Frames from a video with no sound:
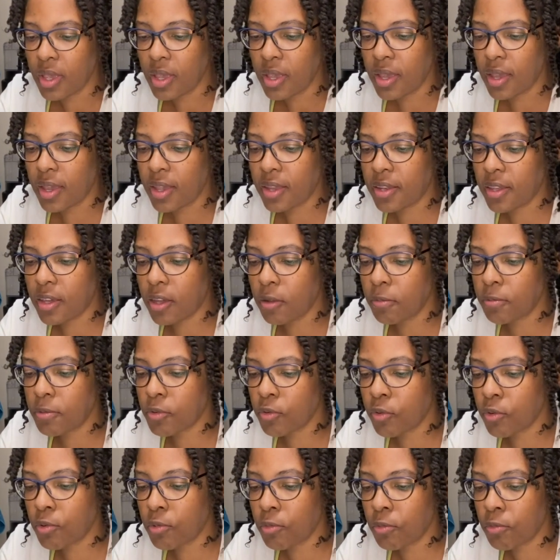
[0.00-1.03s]
It helps
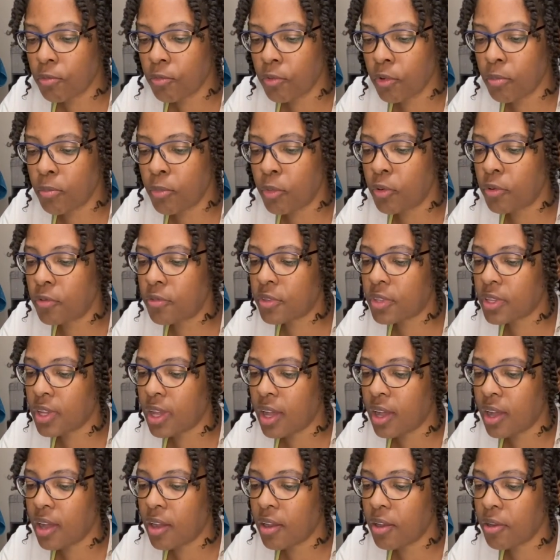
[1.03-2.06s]
removes
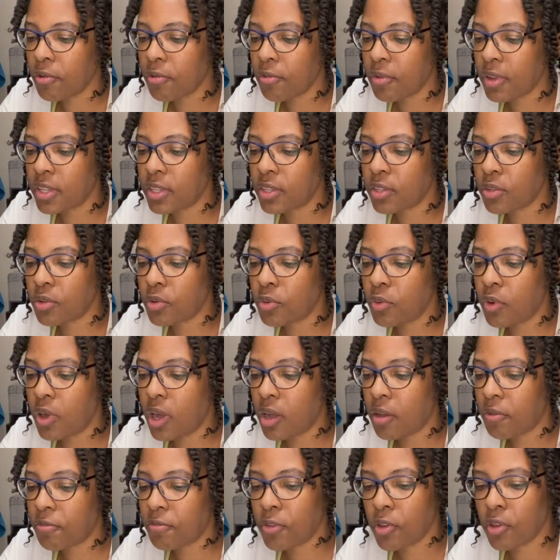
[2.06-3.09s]
residue
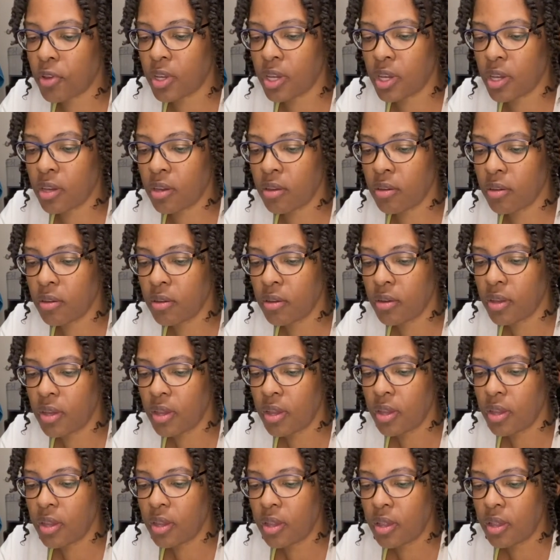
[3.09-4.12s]
off your hair,
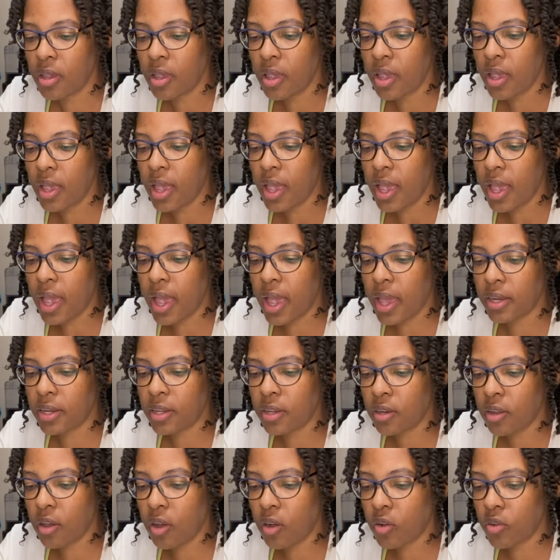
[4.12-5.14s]
and
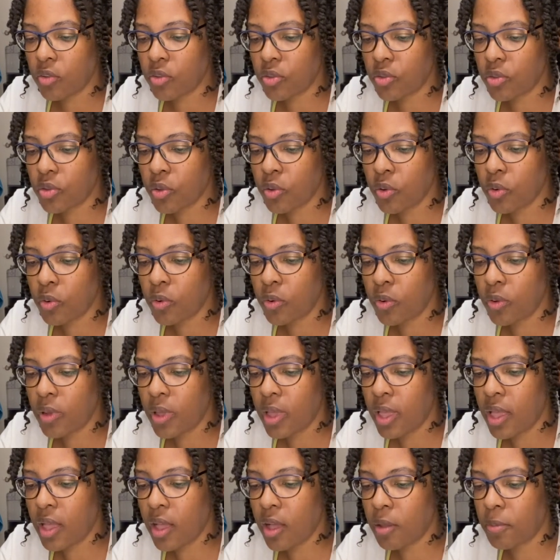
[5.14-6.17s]
it also
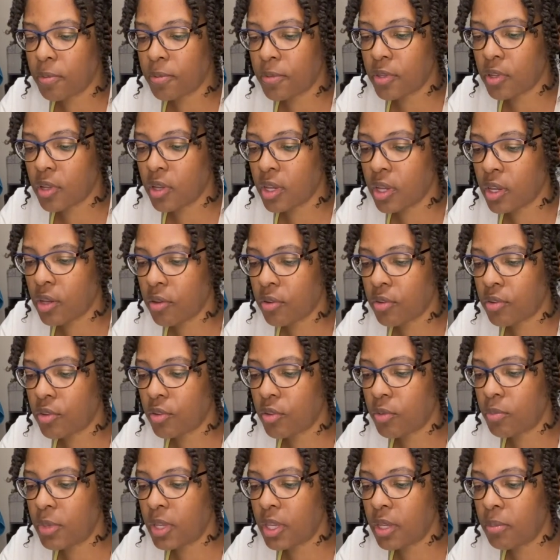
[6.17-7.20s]
helps the hair
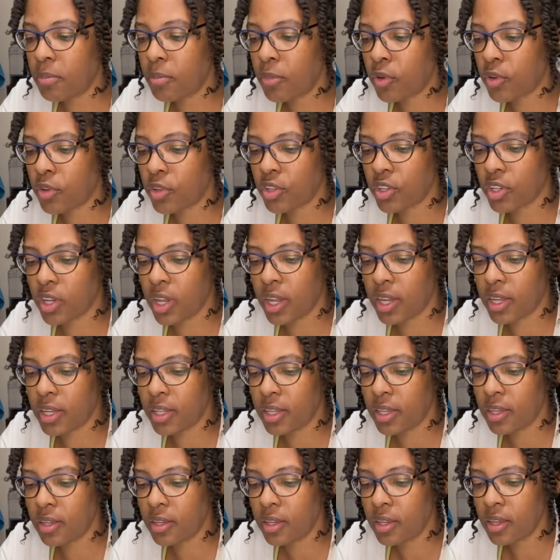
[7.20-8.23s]
to be more
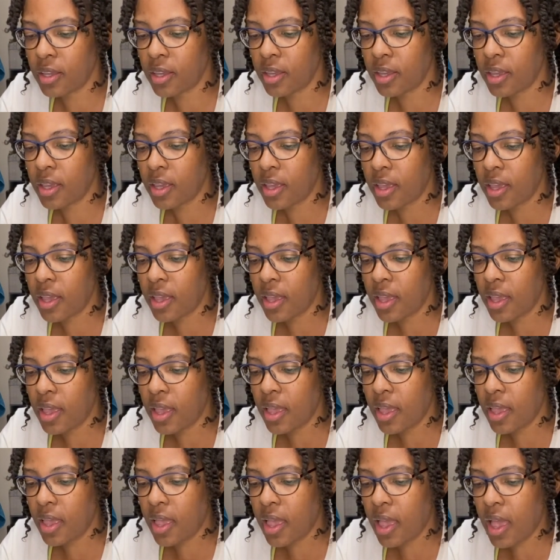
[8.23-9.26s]
shiny,
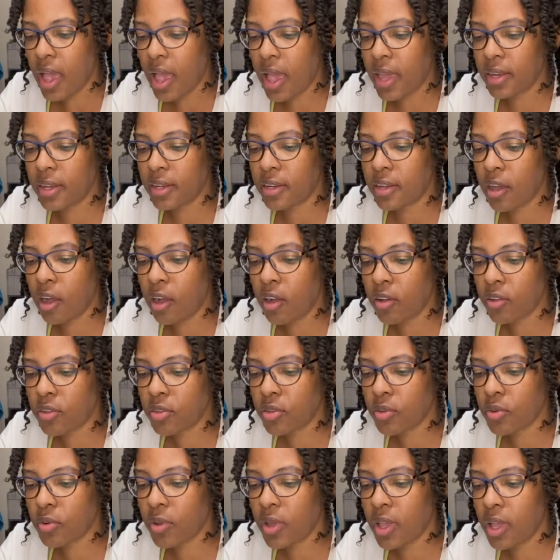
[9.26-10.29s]
and it
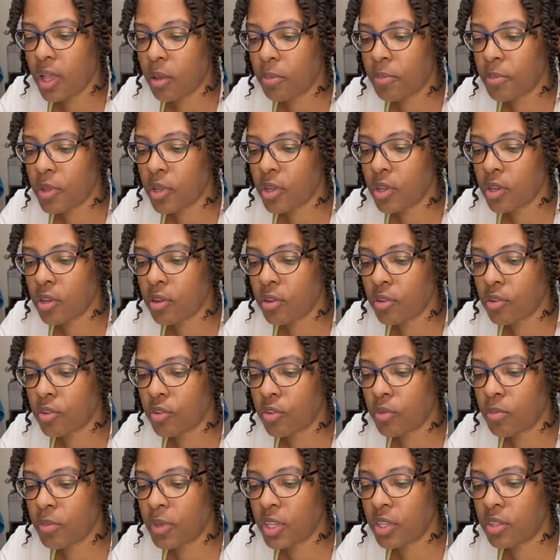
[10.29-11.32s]
also helps your hair
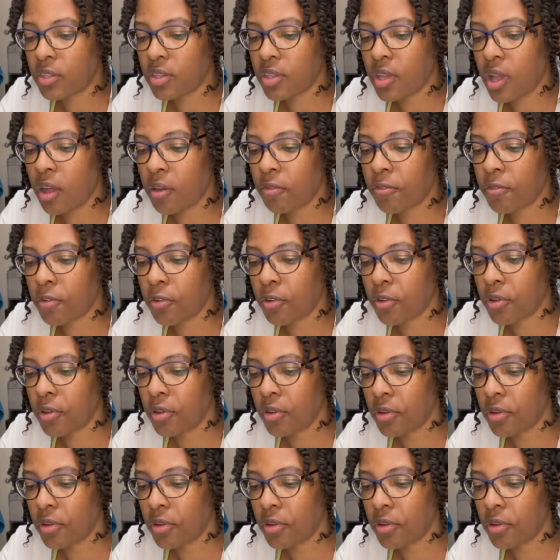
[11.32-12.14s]
to be softer.